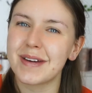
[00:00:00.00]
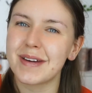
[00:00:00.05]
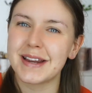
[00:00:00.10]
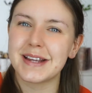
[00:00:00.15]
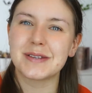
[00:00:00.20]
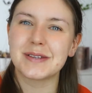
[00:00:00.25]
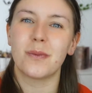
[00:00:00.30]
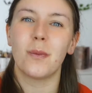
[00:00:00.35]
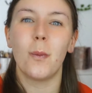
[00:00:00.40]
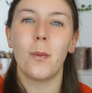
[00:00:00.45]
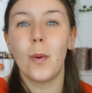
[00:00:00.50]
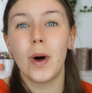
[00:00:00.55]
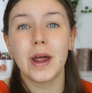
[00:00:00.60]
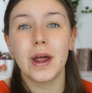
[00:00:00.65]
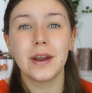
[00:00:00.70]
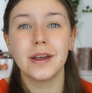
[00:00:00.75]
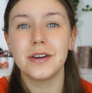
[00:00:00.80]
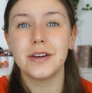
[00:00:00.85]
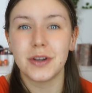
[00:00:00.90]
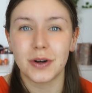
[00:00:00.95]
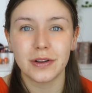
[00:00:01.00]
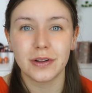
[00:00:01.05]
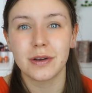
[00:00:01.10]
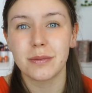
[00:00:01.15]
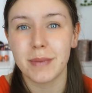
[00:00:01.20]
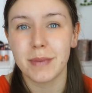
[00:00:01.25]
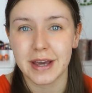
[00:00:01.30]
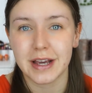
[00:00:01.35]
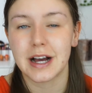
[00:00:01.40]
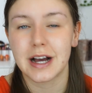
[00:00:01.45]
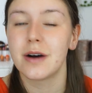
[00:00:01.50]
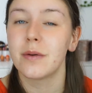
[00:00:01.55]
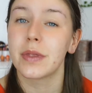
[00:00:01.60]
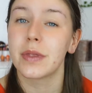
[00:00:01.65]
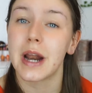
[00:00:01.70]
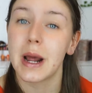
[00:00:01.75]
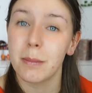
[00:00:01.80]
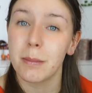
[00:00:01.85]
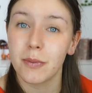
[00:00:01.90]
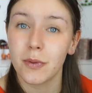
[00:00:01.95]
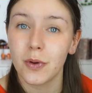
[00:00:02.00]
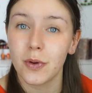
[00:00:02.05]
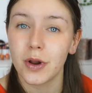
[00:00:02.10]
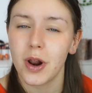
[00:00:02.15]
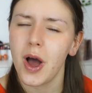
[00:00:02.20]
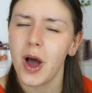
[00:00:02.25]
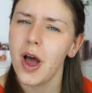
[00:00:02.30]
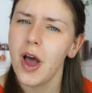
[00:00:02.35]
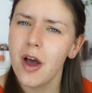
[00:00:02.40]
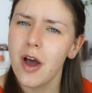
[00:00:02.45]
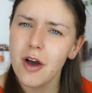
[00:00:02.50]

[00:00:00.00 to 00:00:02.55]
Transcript: it is $1 makeup that I brought